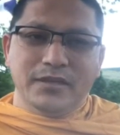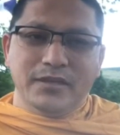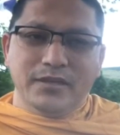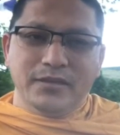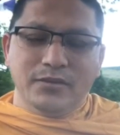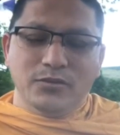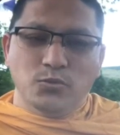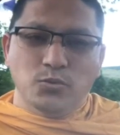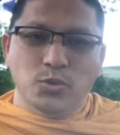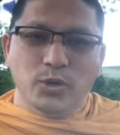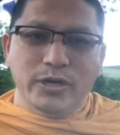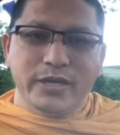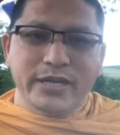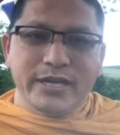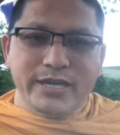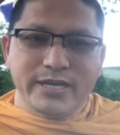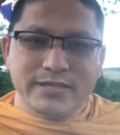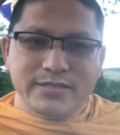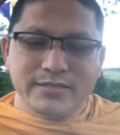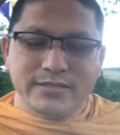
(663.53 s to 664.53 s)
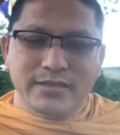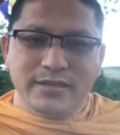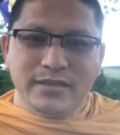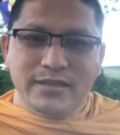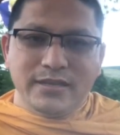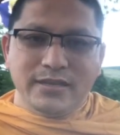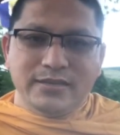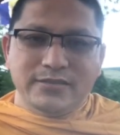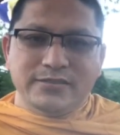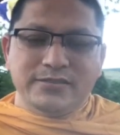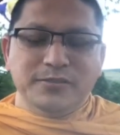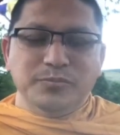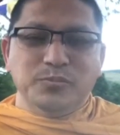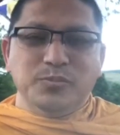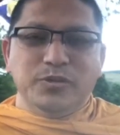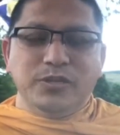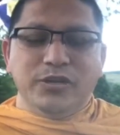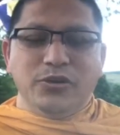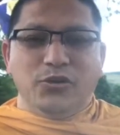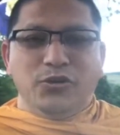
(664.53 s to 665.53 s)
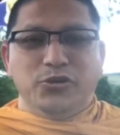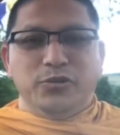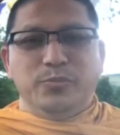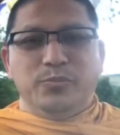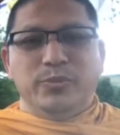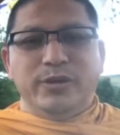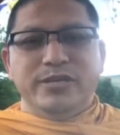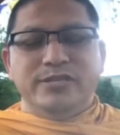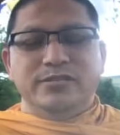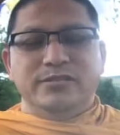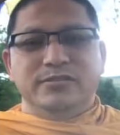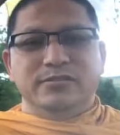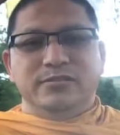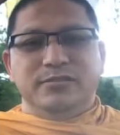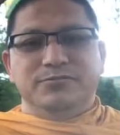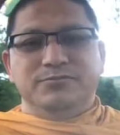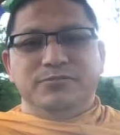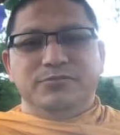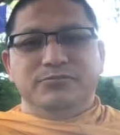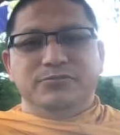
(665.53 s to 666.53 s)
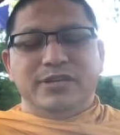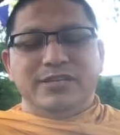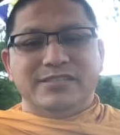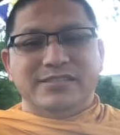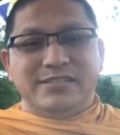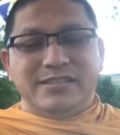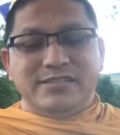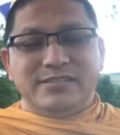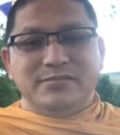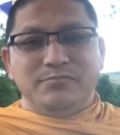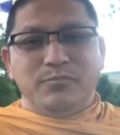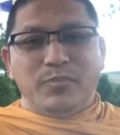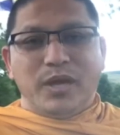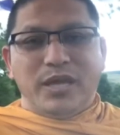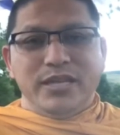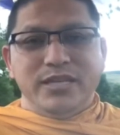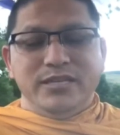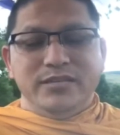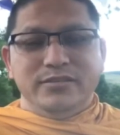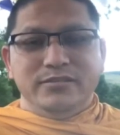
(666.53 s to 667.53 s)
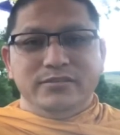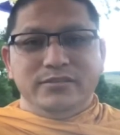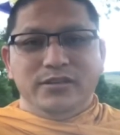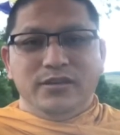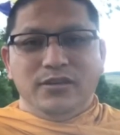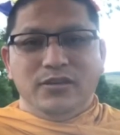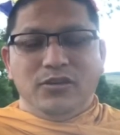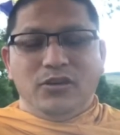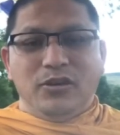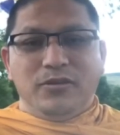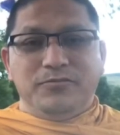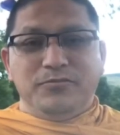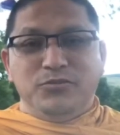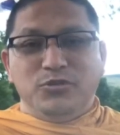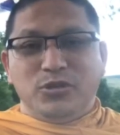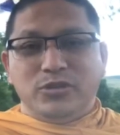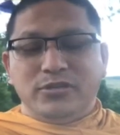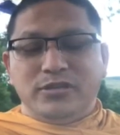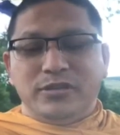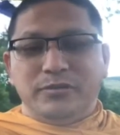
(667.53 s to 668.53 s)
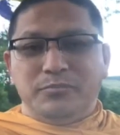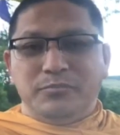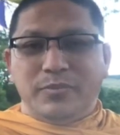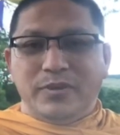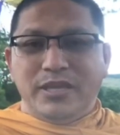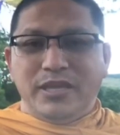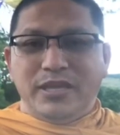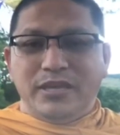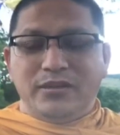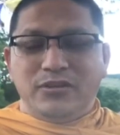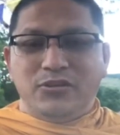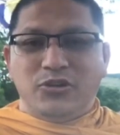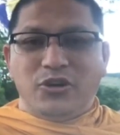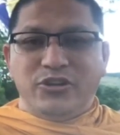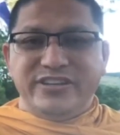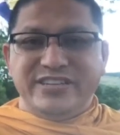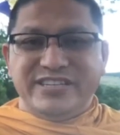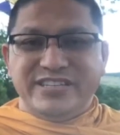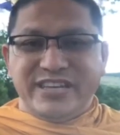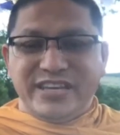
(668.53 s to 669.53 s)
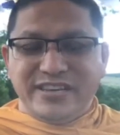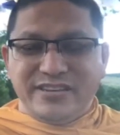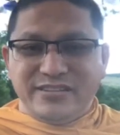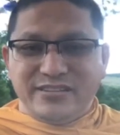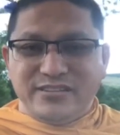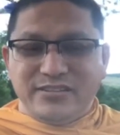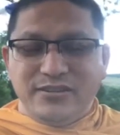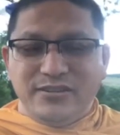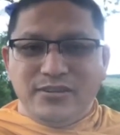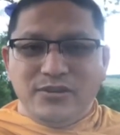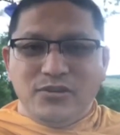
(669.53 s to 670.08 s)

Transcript: worries simply on the basis of the restless mind of not being content